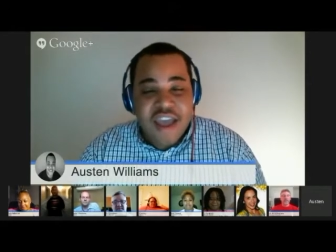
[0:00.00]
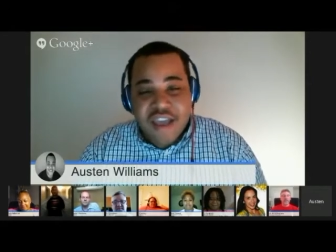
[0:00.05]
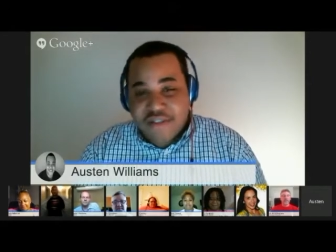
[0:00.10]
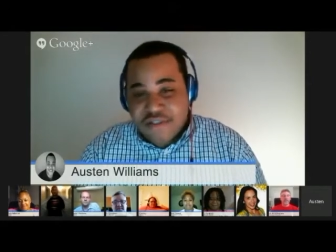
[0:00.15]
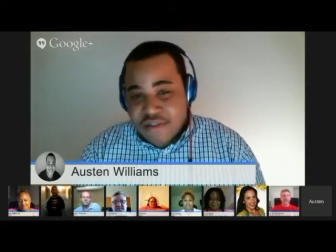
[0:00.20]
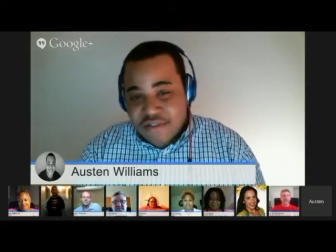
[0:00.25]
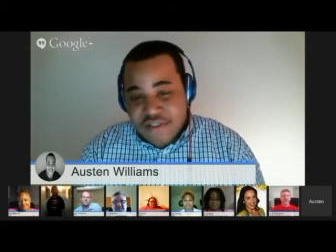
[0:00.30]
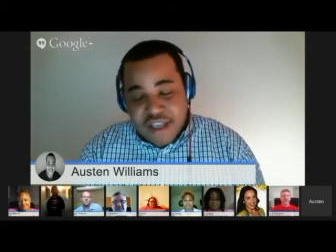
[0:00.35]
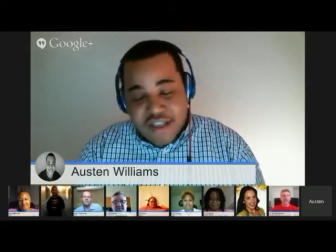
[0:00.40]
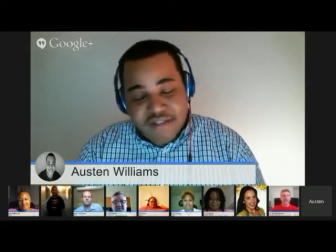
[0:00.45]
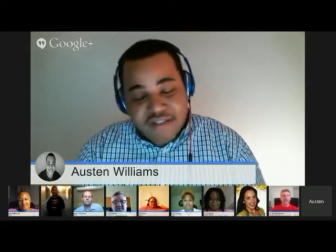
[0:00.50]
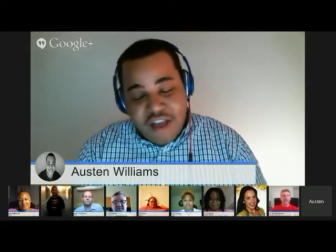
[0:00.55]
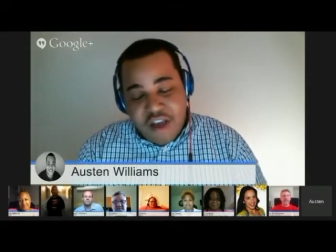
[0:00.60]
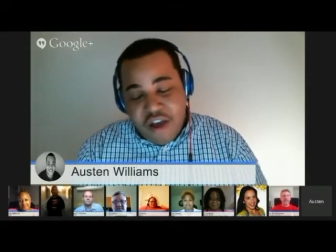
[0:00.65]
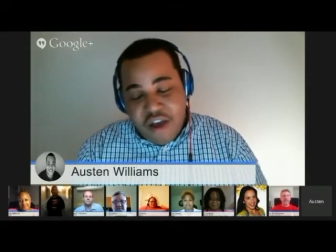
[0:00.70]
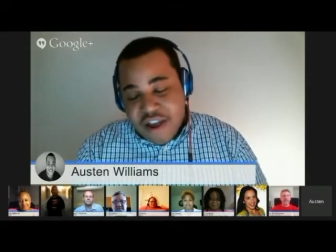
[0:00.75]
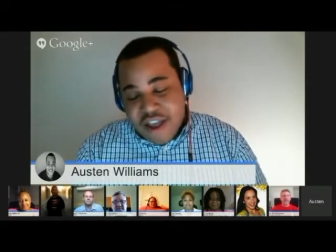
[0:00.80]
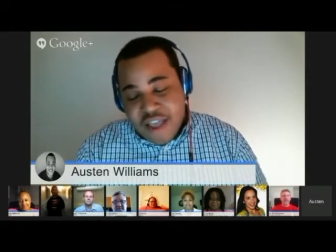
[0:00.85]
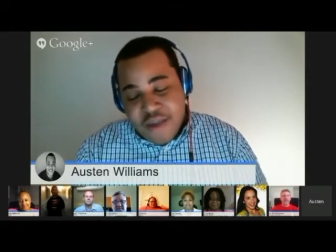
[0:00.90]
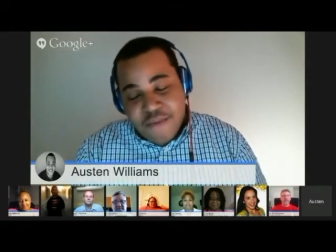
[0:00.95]
As soon as I
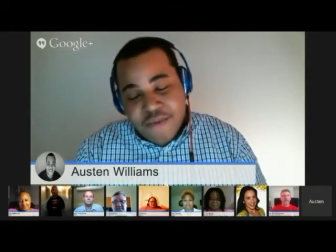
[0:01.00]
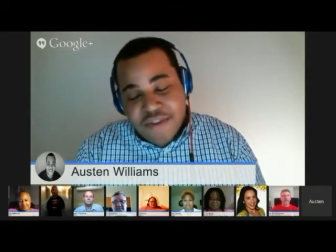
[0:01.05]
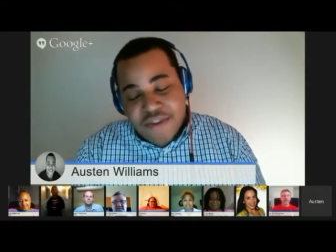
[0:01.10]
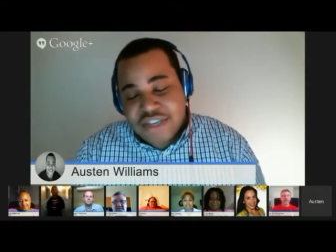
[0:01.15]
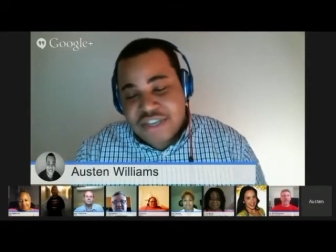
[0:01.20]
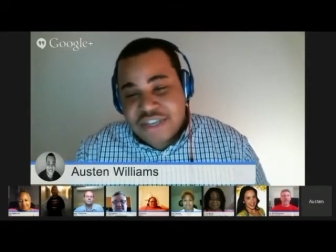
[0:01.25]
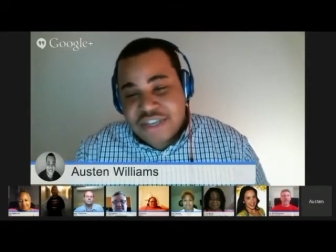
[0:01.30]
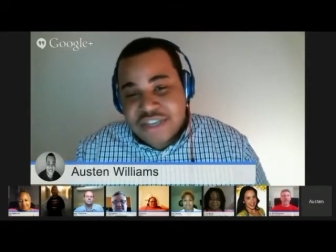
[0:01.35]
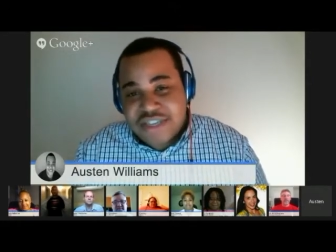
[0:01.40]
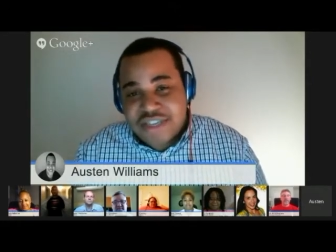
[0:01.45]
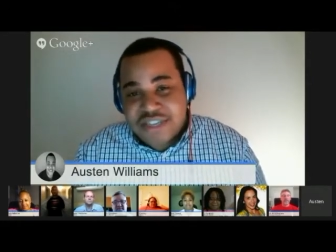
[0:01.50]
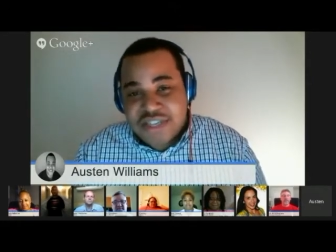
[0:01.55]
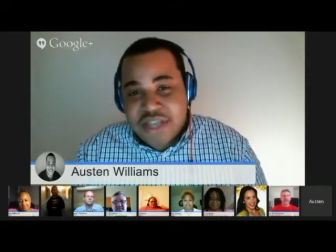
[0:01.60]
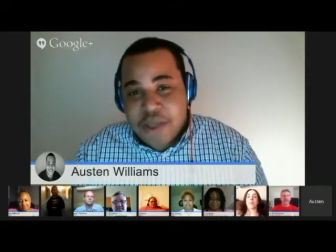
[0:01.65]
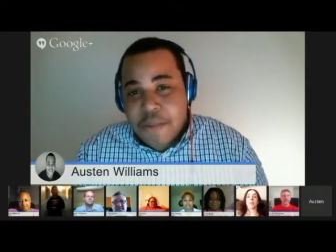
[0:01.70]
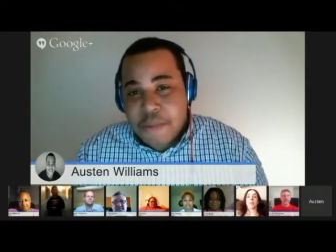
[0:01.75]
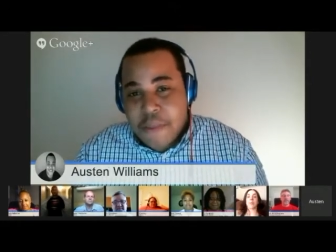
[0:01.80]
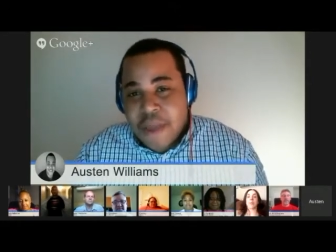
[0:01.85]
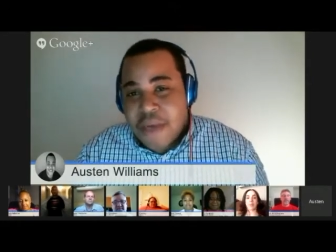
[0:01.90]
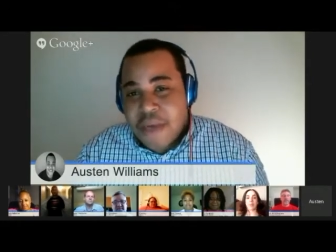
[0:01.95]
saw it, it was just
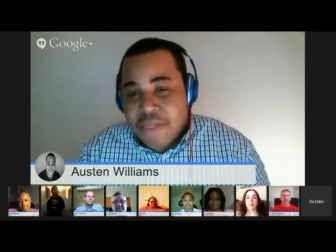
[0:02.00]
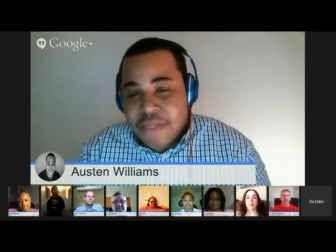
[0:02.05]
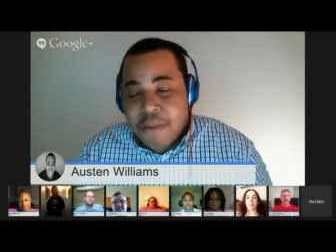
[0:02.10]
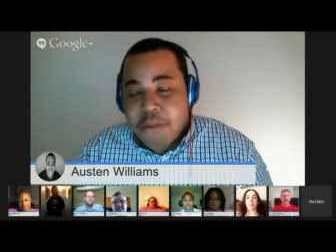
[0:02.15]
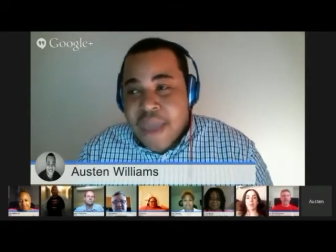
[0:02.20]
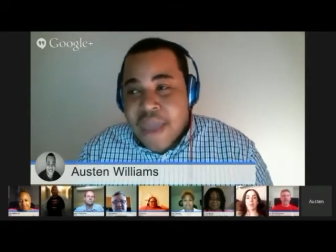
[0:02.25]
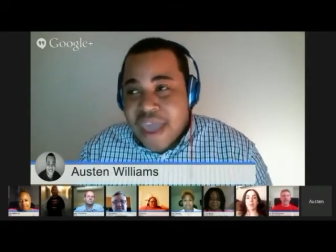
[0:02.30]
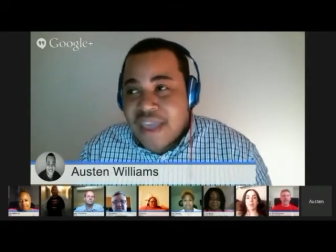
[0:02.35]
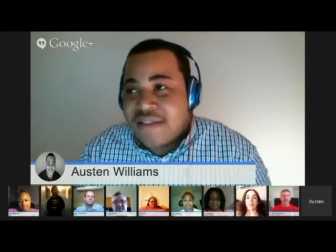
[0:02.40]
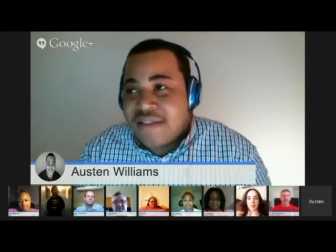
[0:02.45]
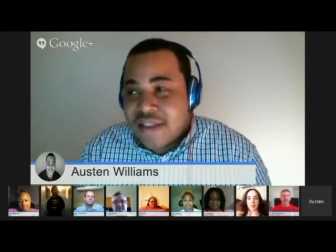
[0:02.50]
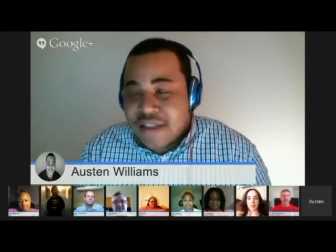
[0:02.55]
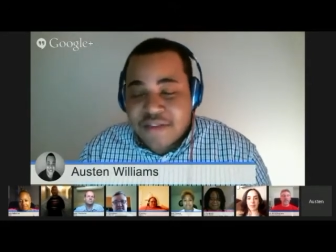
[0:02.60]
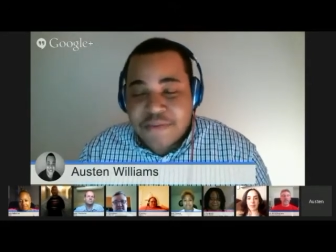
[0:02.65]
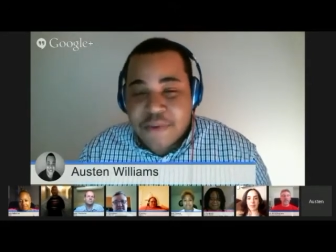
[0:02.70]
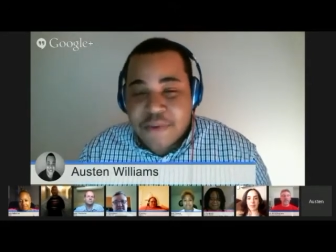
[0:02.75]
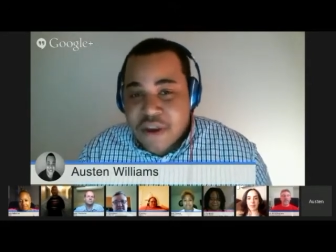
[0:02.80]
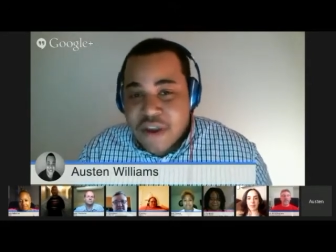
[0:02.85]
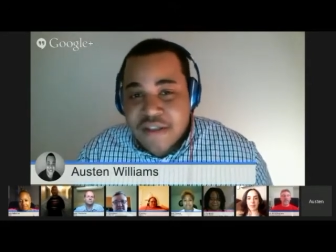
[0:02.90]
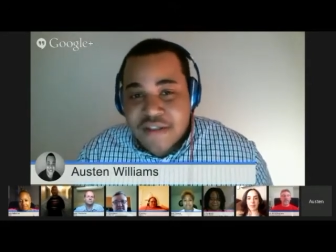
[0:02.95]
the, the amazing
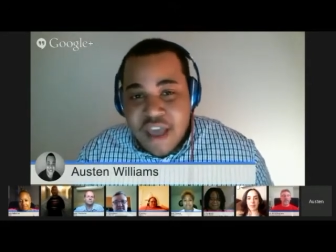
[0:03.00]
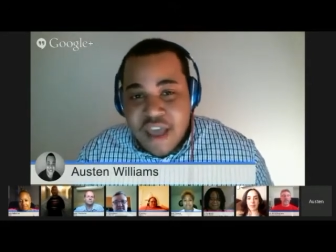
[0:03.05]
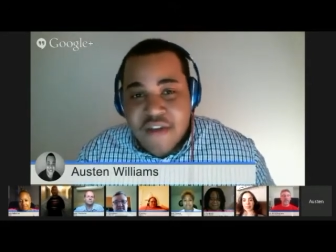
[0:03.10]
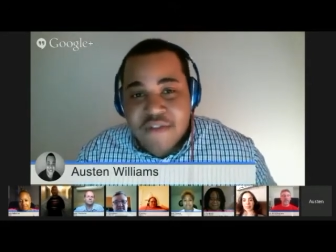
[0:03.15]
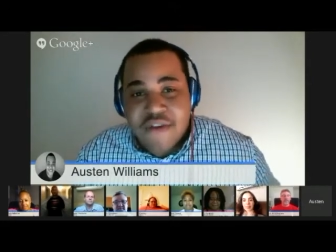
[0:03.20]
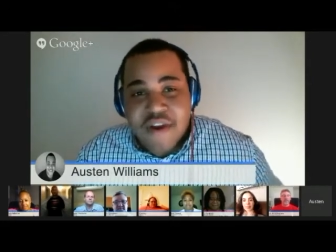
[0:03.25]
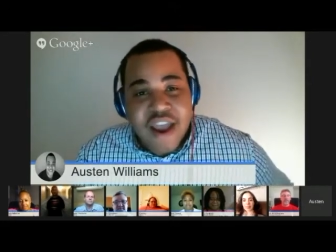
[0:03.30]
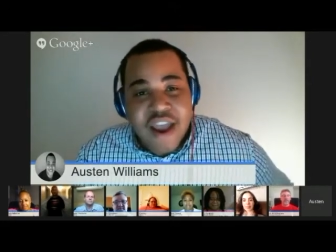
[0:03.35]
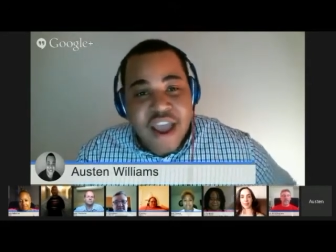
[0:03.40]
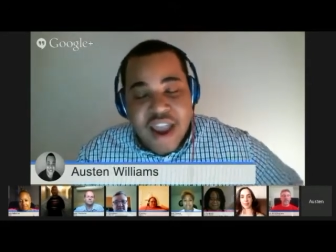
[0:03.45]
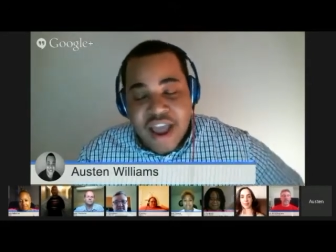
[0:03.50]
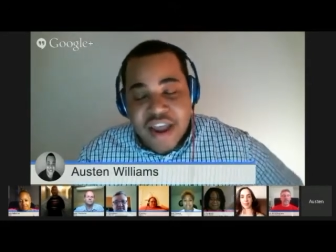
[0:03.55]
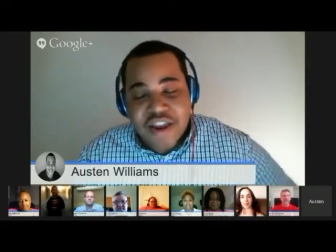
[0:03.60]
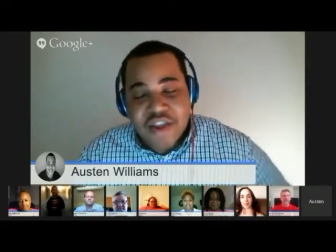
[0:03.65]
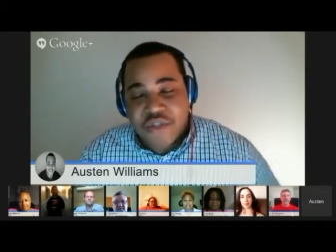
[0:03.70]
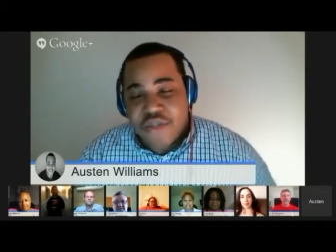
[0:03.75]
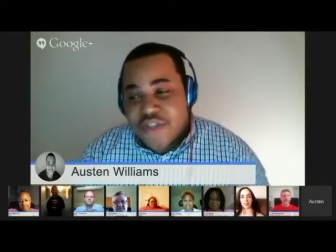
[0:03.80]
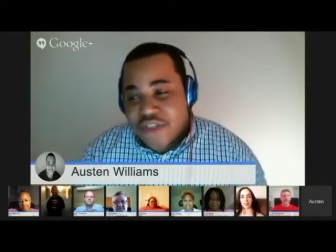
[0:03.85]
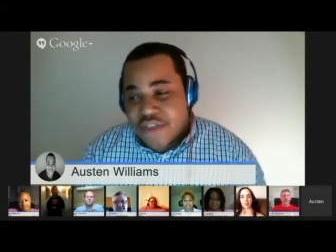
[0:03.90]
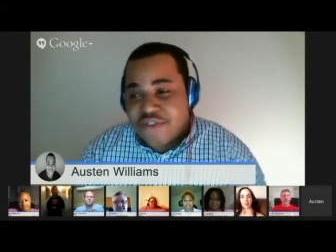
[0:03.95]
experience ever, and I
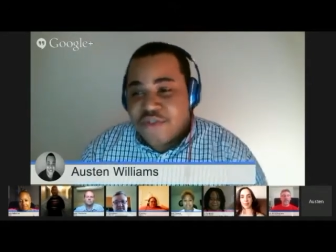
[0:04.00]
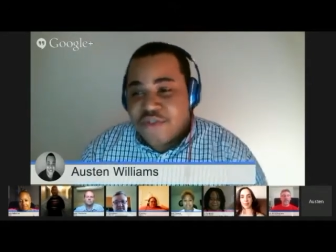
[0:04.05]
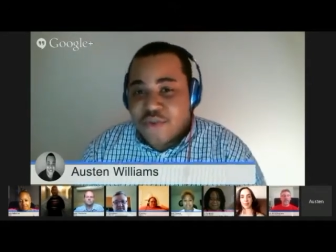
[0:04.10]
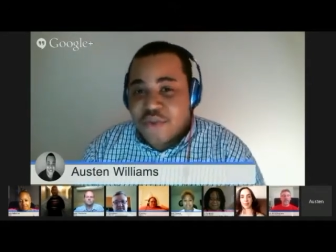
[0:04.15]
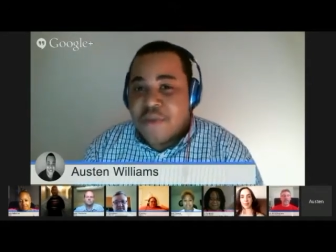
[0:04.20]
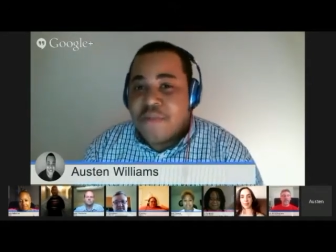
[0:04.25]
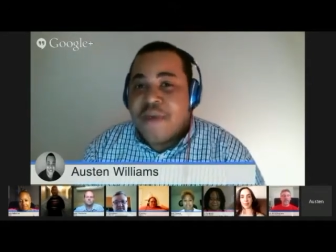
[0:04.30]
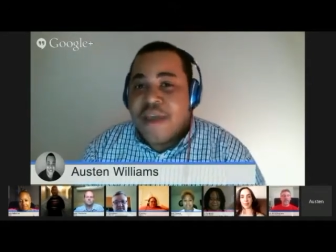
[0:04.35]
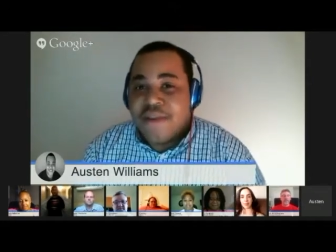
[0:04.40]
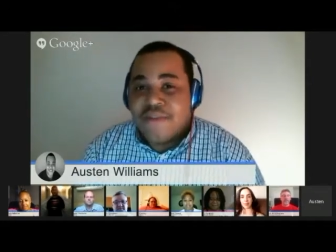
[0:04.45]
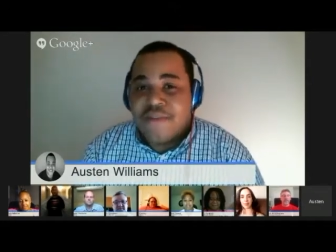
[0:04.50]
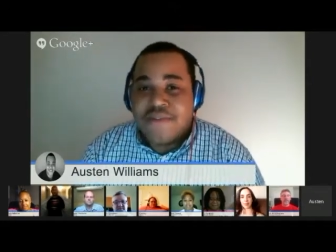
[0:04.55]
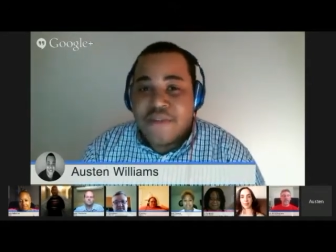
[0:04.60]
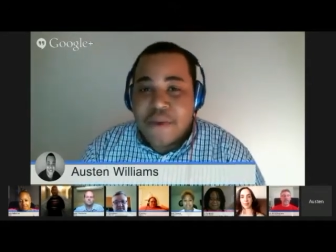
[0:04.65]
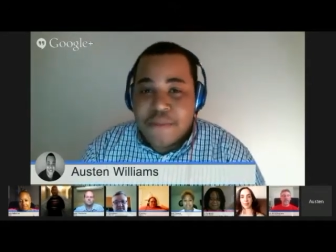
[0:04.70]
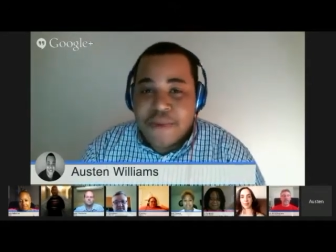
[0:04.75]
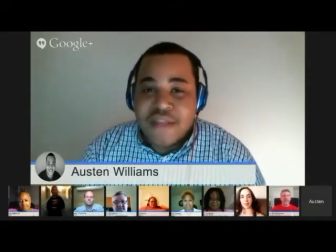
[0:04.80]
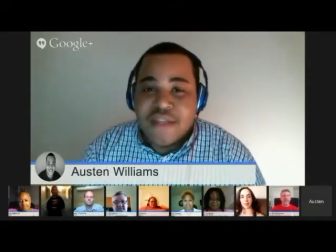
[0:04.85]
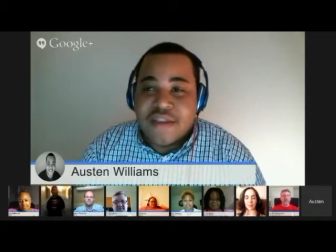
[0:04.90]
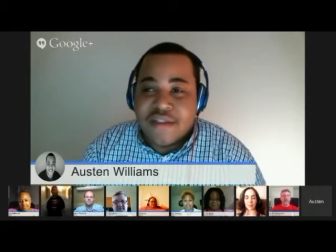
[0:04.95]
knew this is where the place
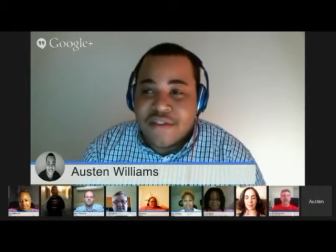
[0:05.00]
was going to be.